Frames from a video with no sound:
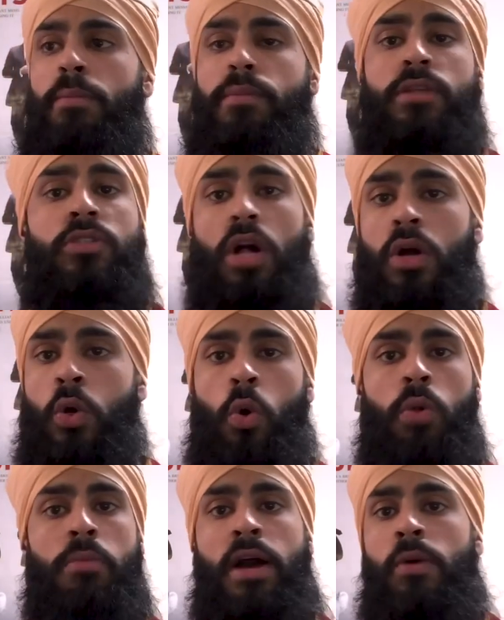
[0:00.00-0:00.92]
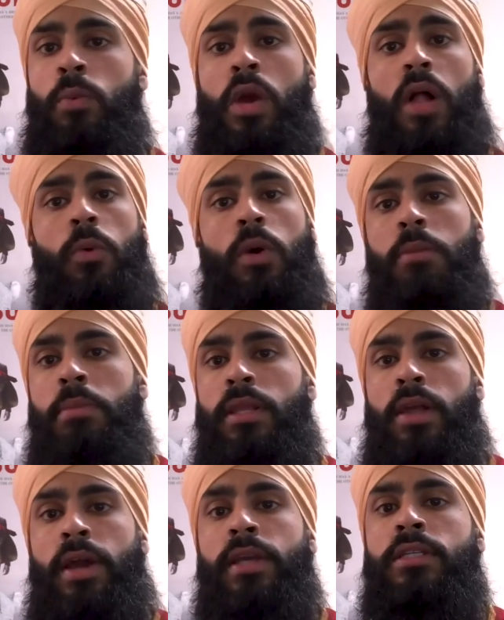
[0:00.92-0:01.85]
It's all cool, man. We all want to be
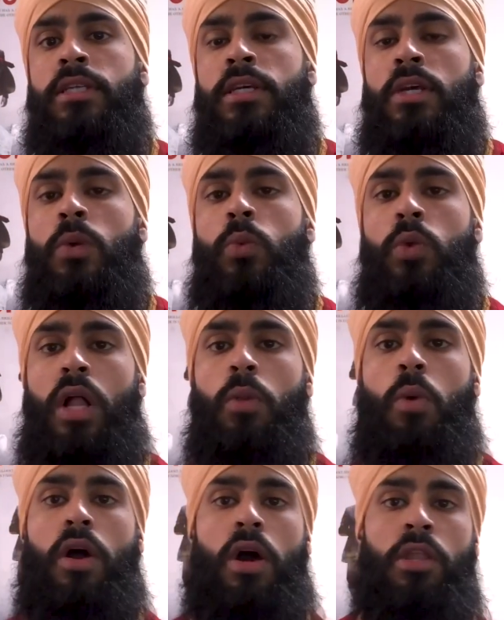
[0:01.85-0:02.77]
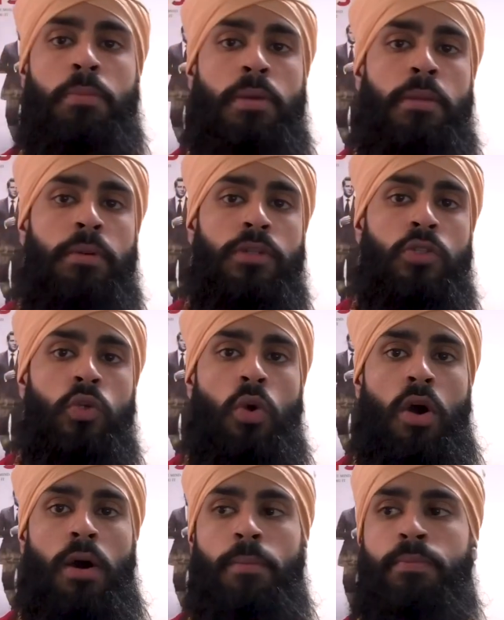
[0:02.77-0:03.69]
liked. We all want other people
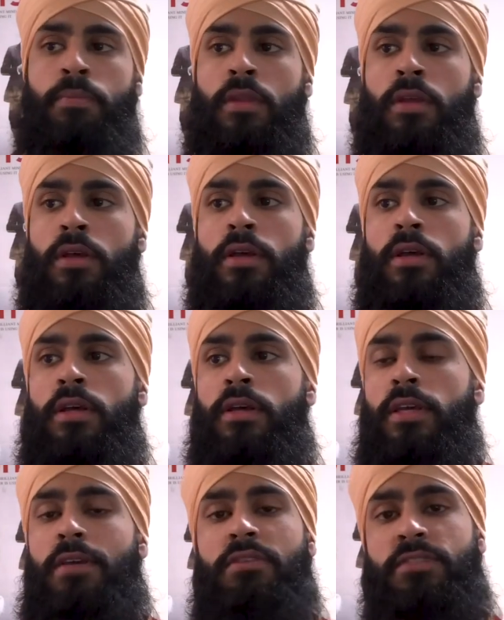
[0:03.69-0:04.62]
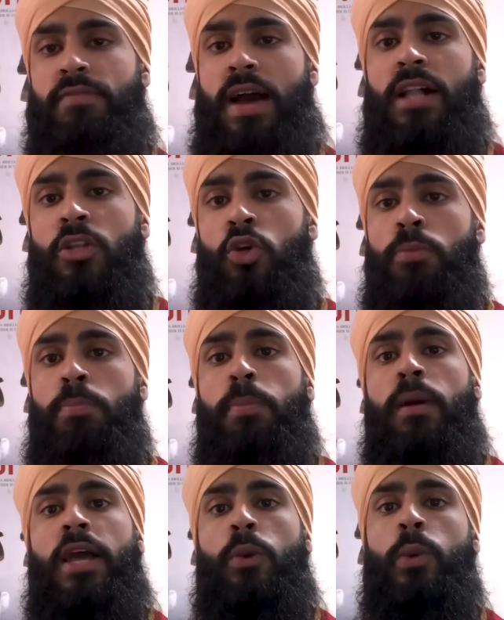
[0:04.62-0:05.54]
to give us value,
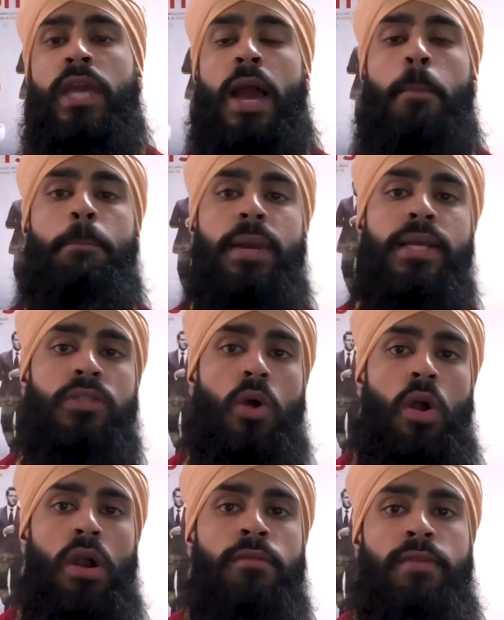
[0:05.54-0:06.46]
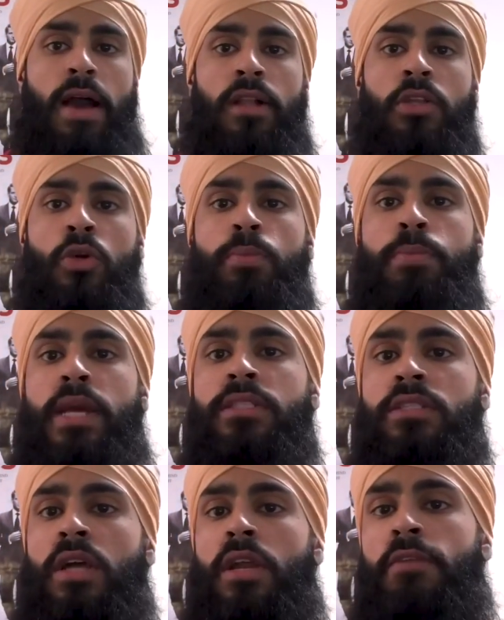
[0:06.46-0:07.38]
but like we can't base our value
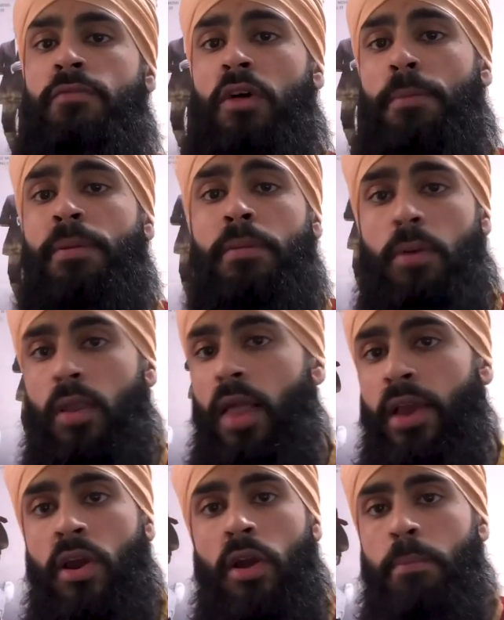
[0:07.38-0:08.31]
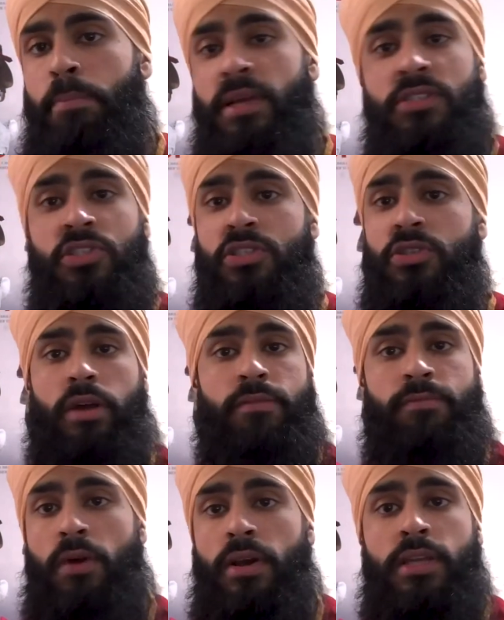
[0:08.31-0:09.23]
based on if other people like our pictures on
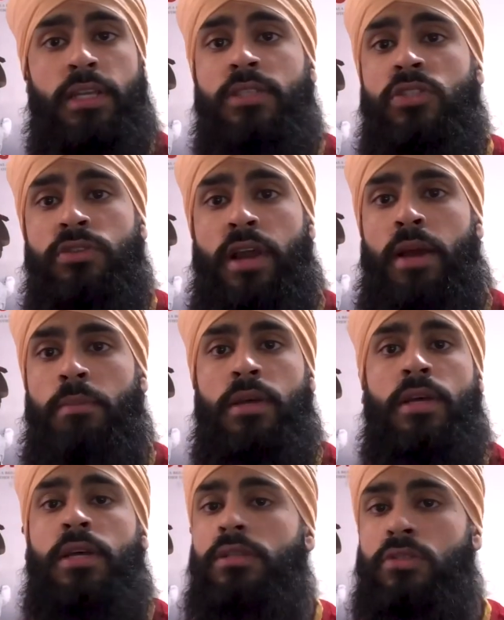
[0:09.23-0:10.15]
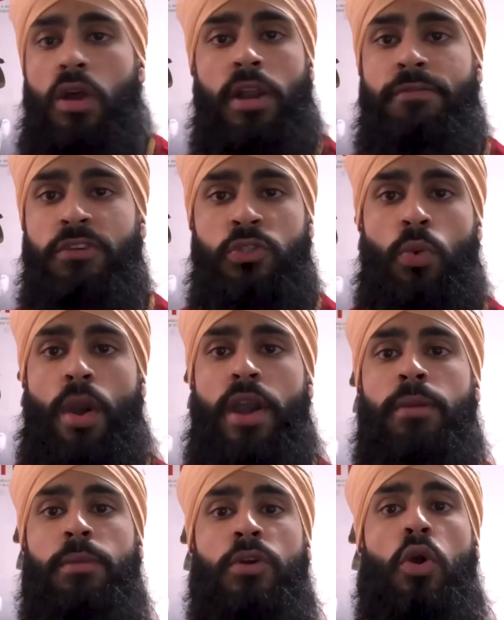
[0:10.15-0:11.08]
fucking Instagram. Sorry for
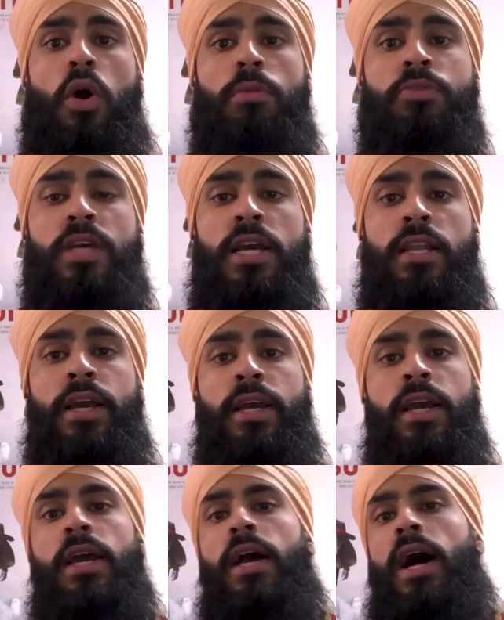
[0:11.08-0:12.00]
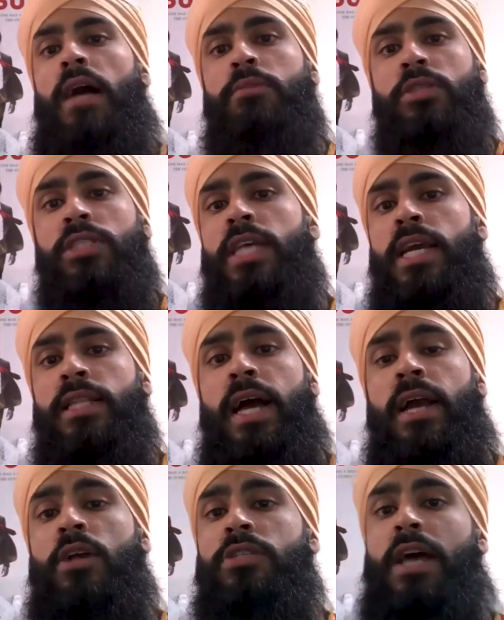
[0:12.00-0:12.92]
swearing, but you know what I'm saying? Like I'm just saying
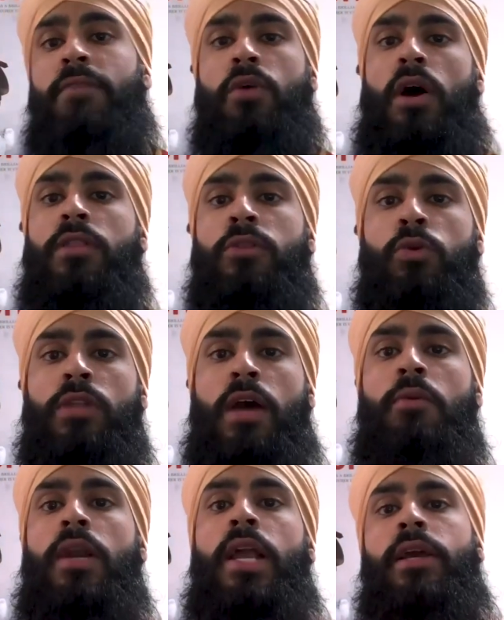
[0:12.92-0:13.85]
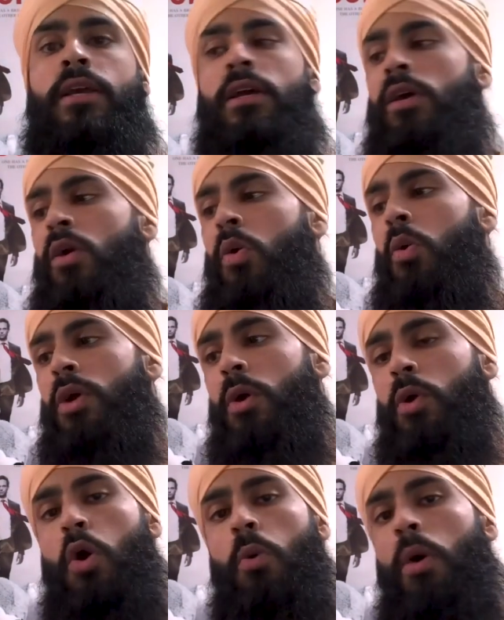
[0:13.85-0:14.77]
that because I've gone through that where like, okay,
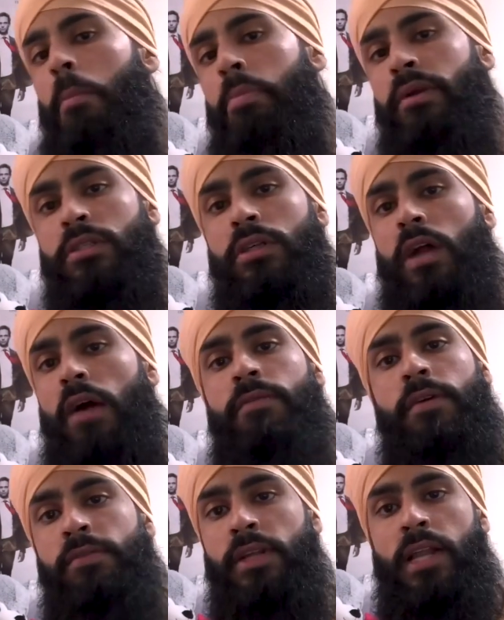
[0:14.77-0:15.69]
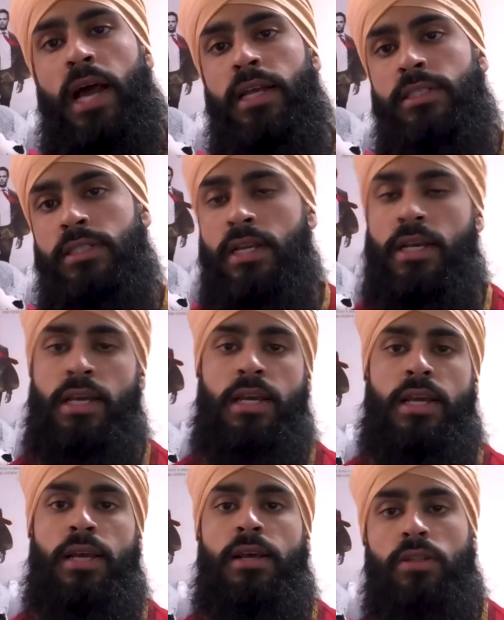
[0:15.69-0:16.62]
one picture got 50 likes,
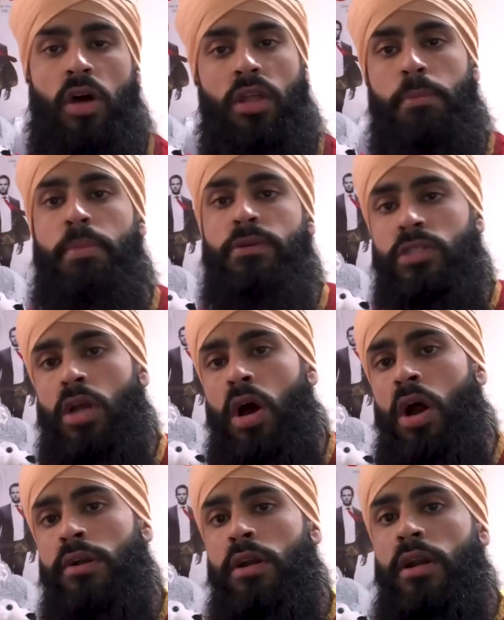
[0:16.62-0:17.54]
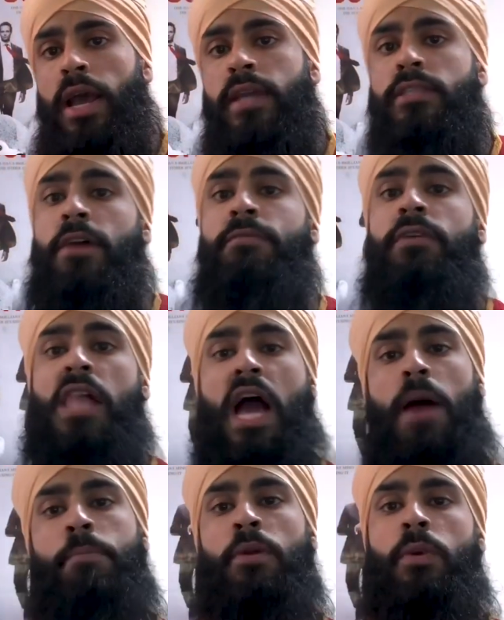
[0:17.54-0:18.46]
the other picture got 100 likes. I feel
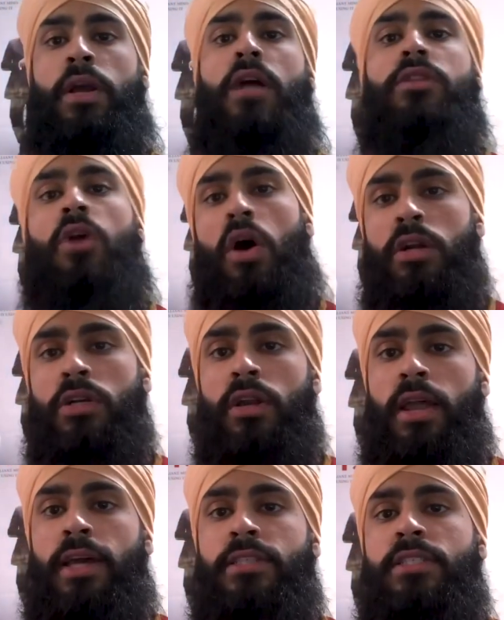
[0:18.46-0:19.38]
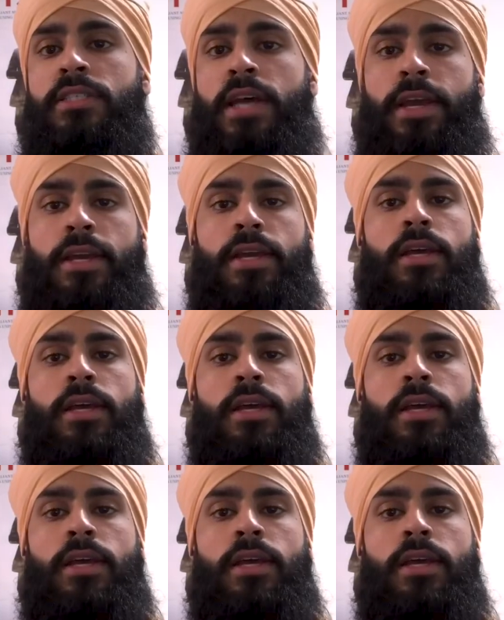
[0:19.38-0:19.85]
happy when I got the 100 likes. It's like,